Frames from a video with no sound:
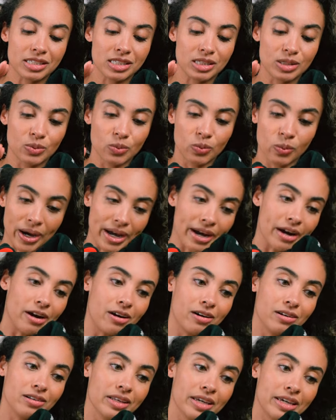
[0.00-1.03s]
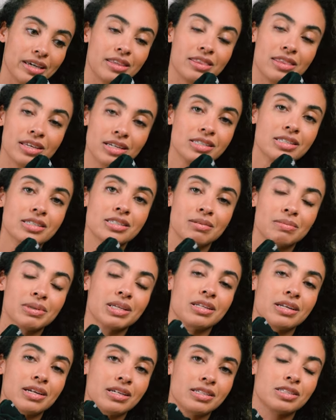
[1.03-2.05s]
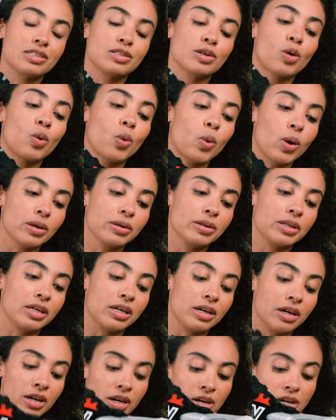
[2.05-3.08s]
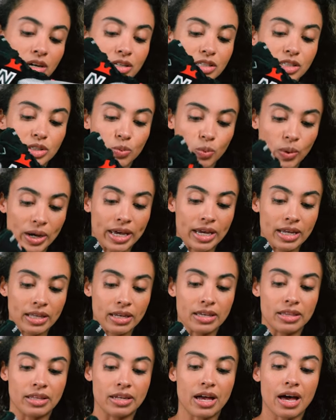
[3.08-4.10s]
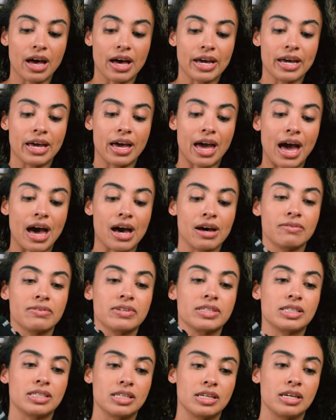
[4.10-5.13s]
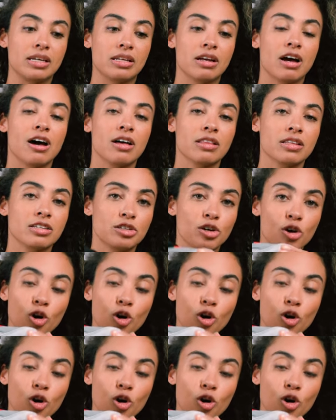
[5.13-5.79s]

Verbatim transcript: swear. Like this is some of the nicest quality suede that I have seen. On the